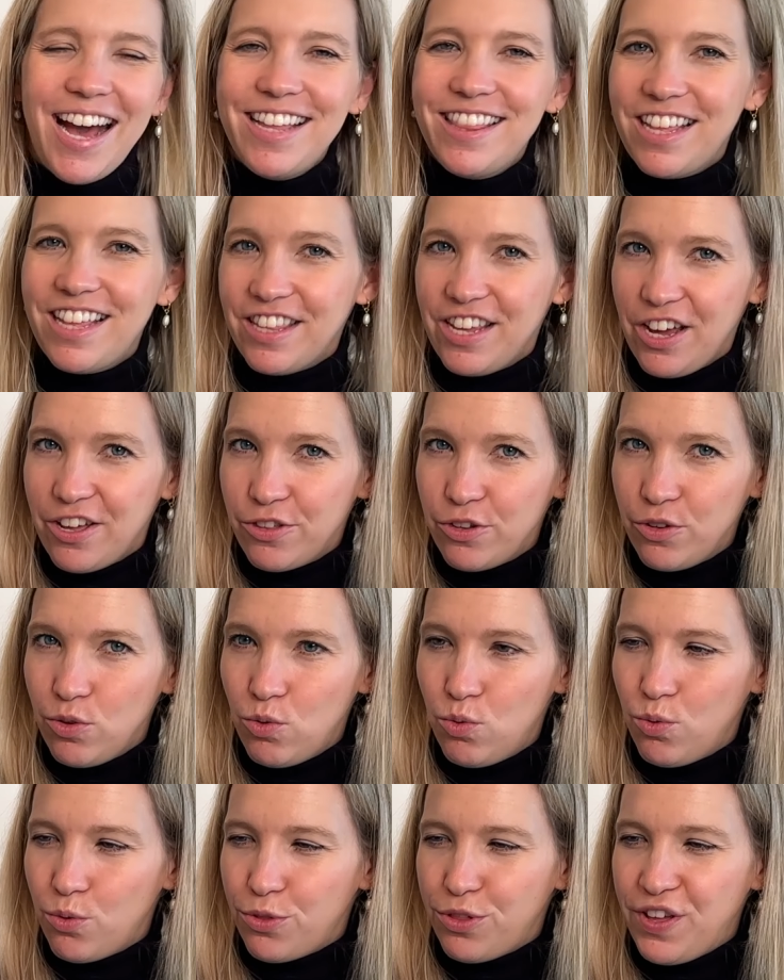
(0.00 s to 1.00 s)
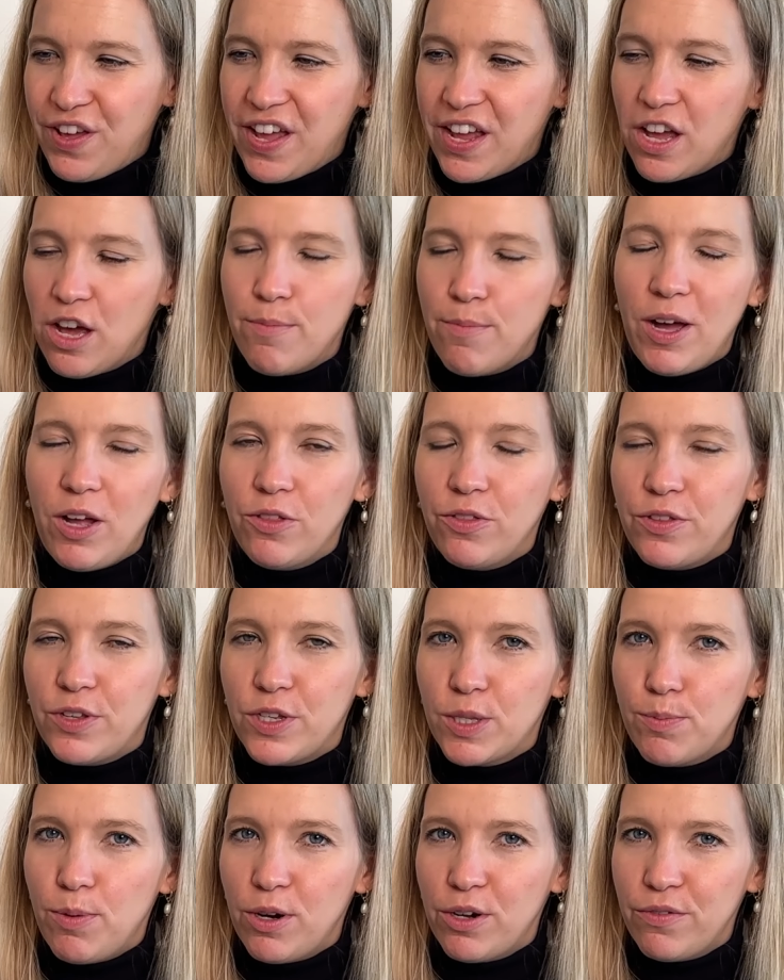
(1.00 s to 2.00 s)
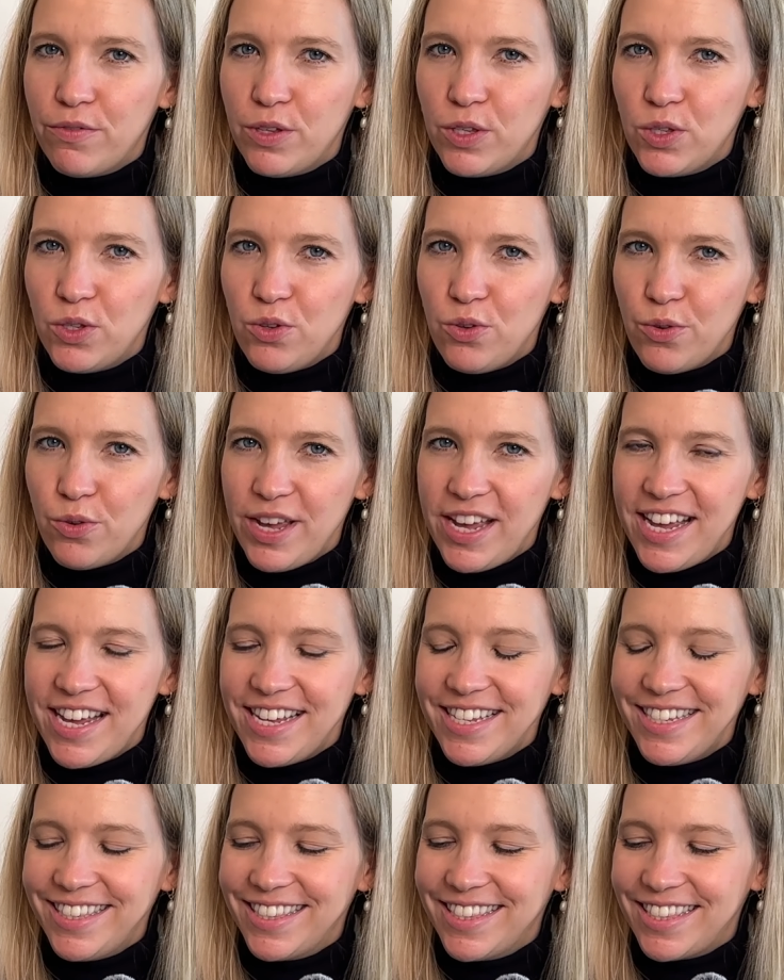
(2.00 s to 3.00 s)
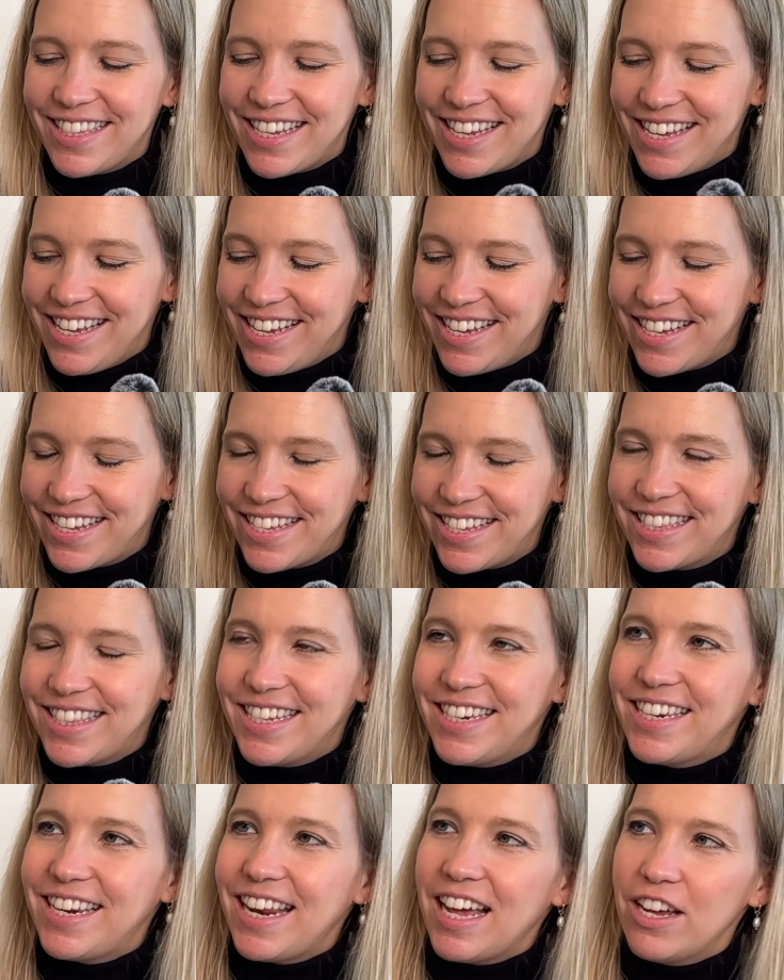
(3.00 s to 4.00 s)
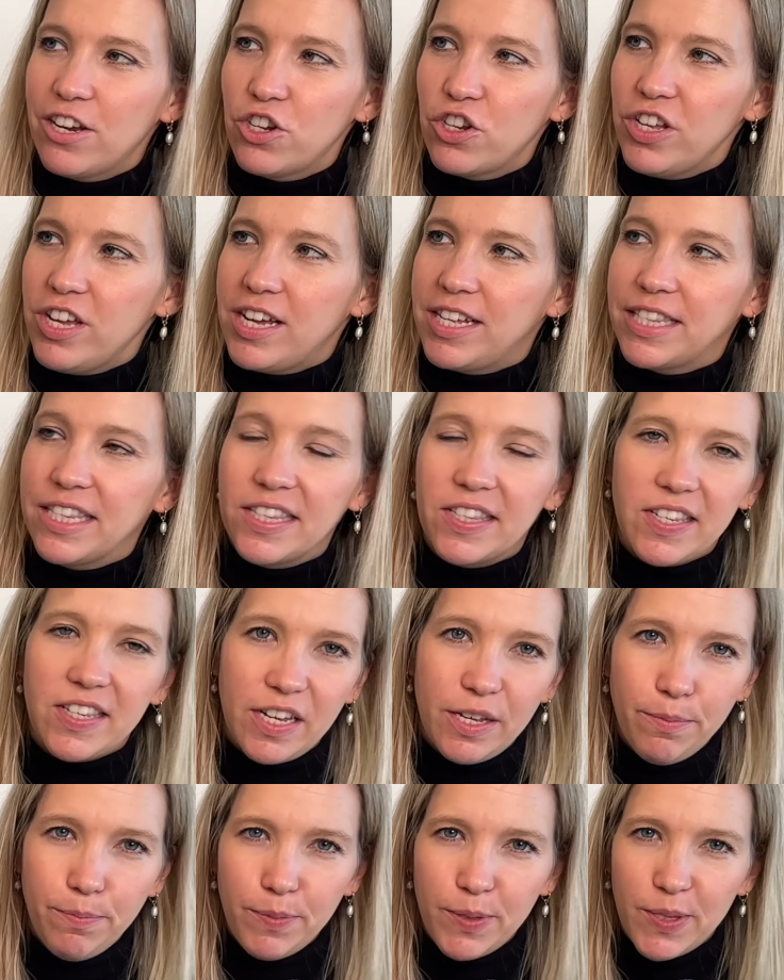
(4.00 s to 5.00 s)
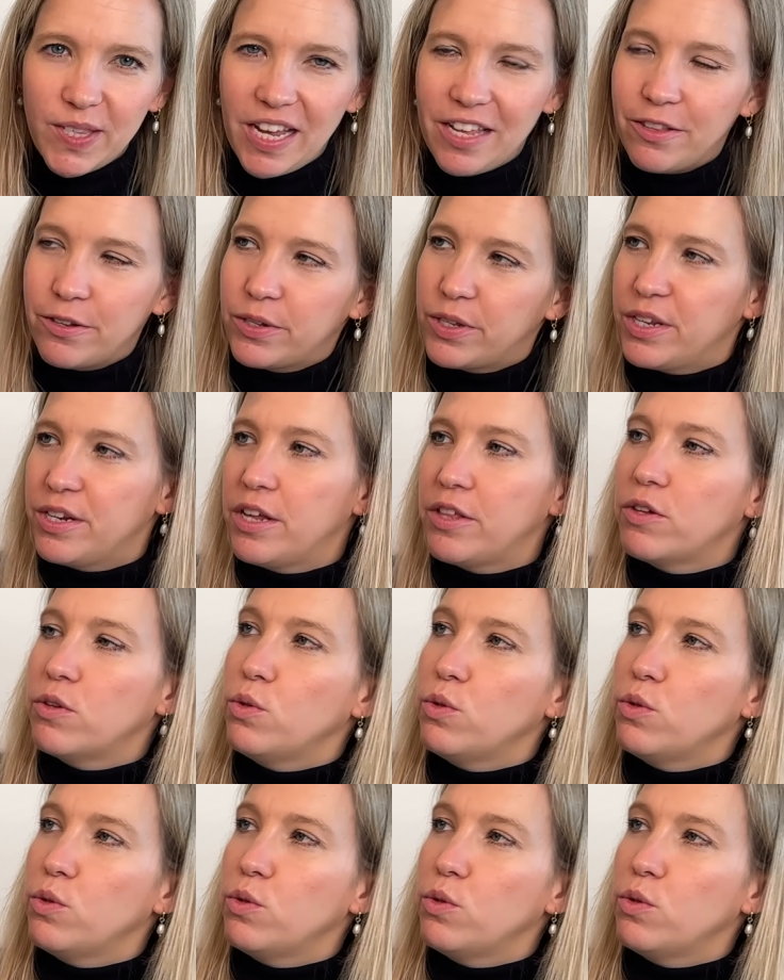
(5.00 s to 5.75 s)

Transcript: And then the other cool thing about this part of the suitcase is that it actually unzips, and there's another